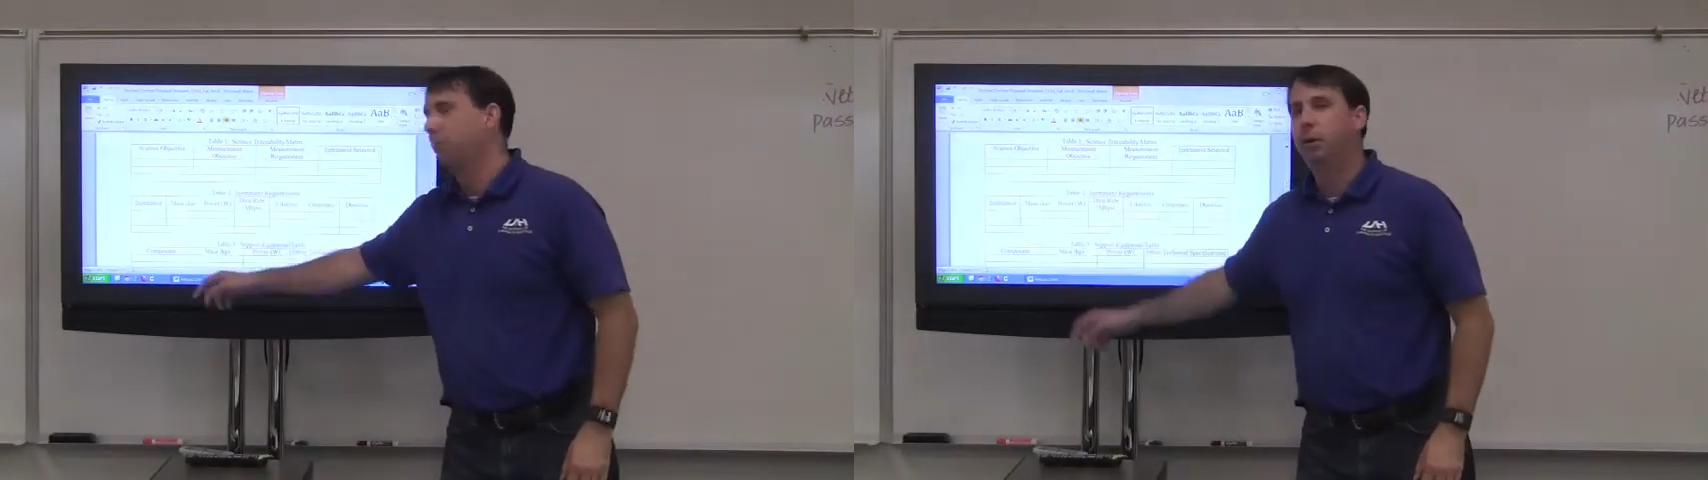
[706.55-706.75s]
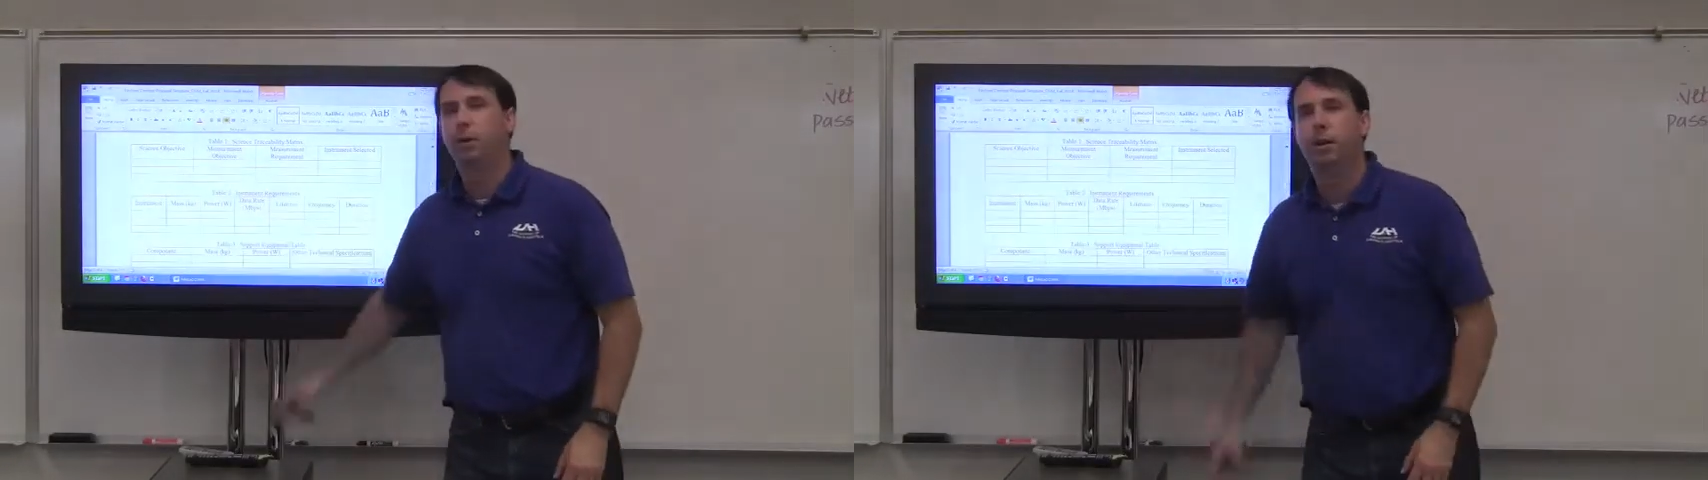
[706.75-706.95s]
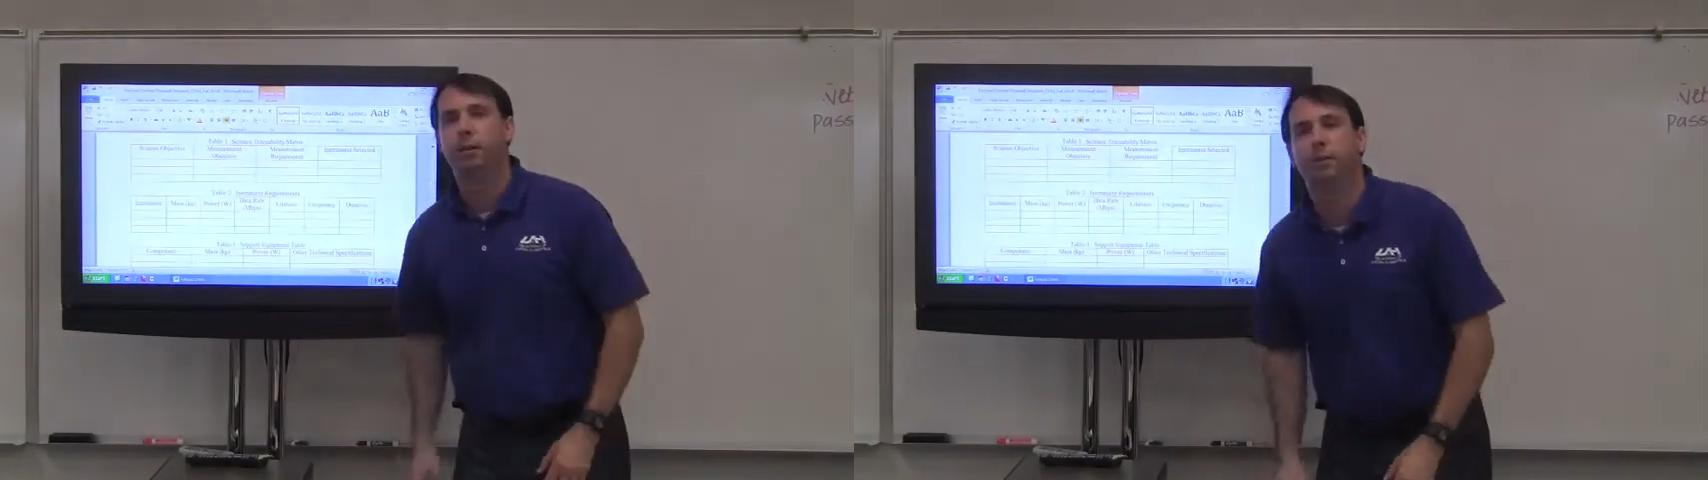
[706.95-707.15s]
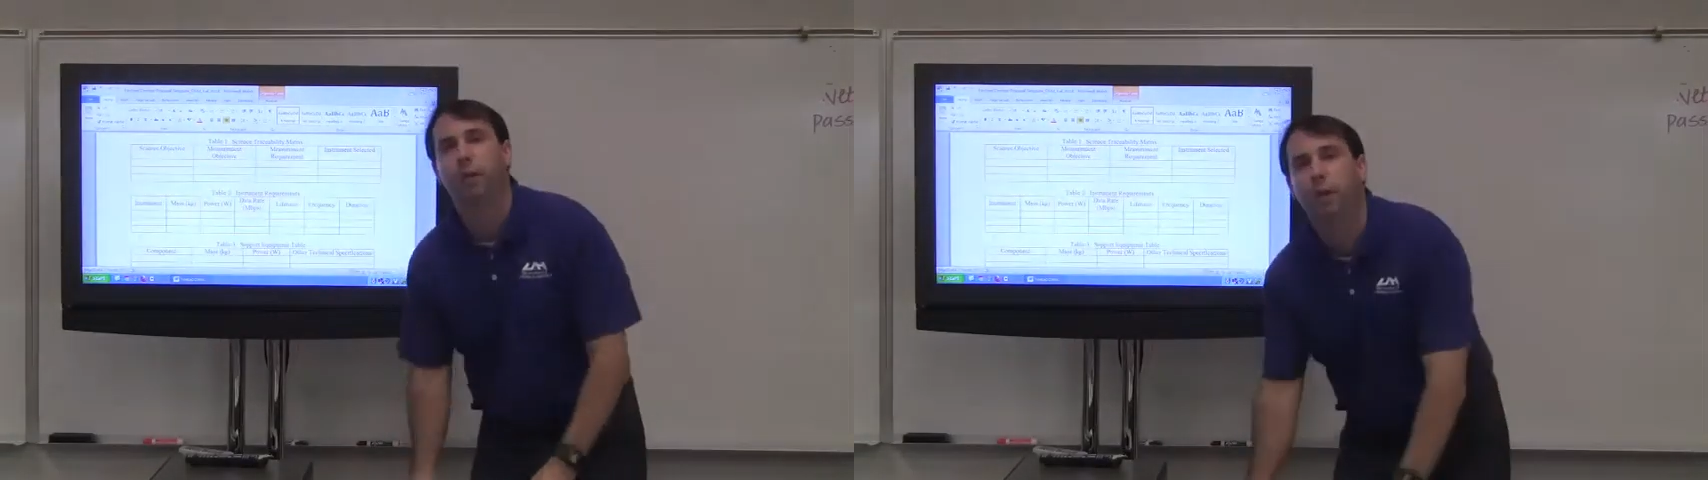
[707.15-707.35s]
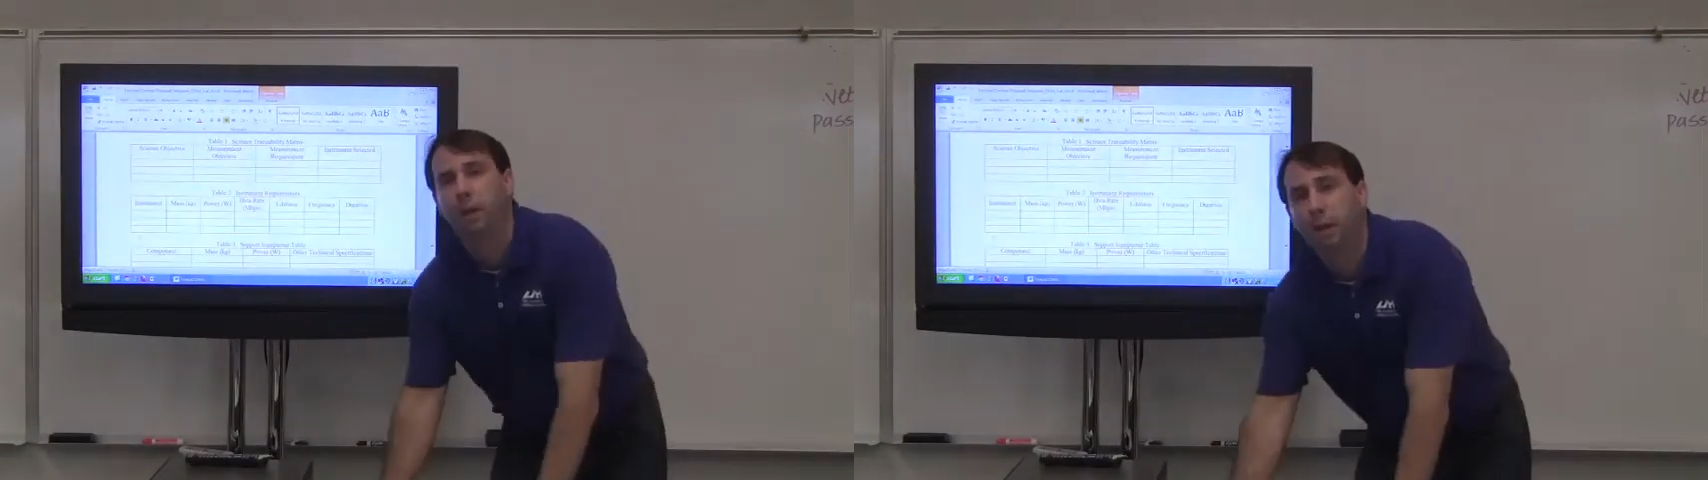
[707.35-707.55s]

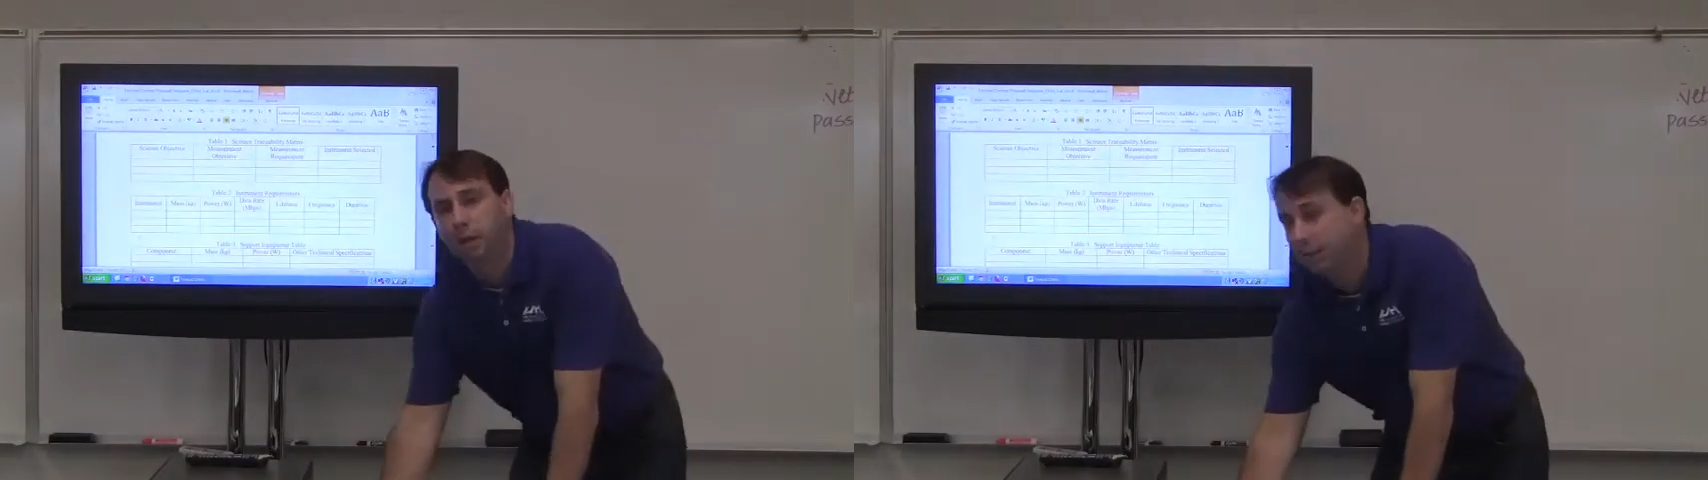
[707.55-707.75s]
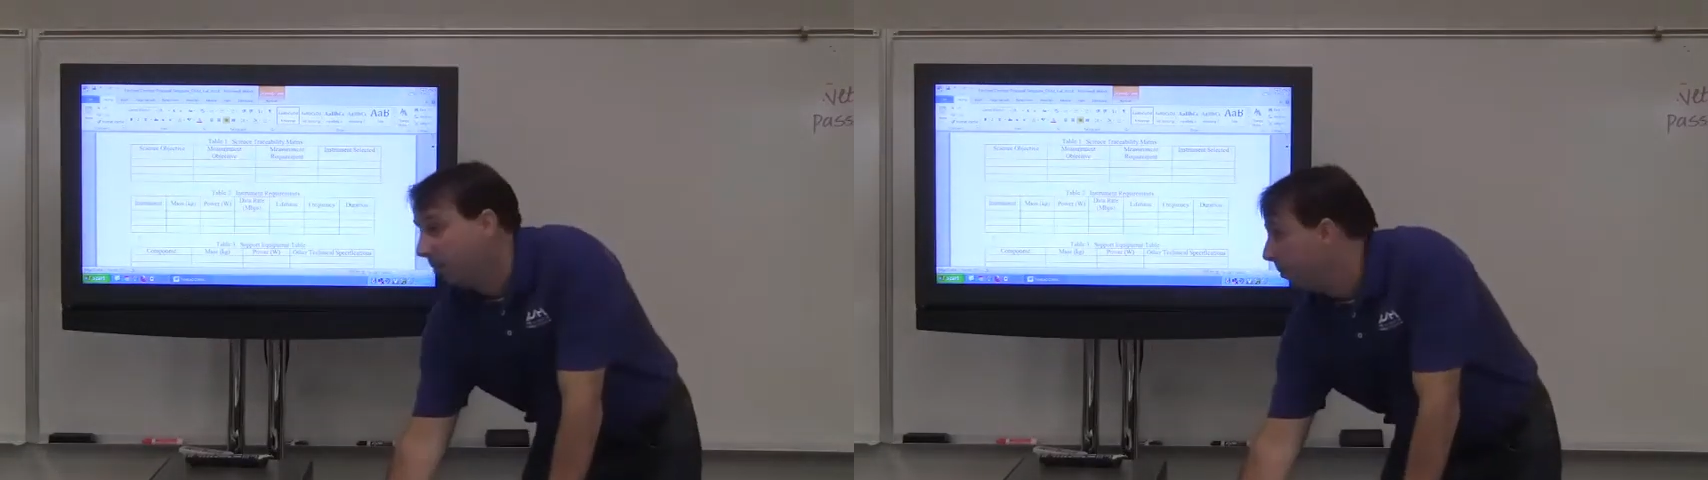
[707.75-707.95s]
components, same